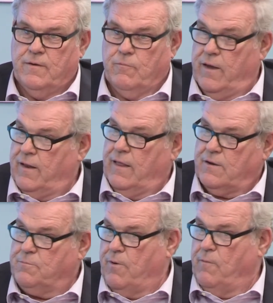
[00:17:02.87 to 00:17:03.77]
We had a
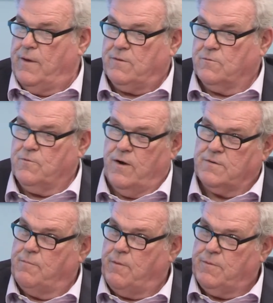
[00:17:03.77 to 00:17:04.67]
lot of experimental
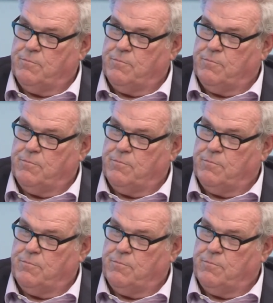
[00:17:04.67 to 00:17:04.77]
drugs. I remember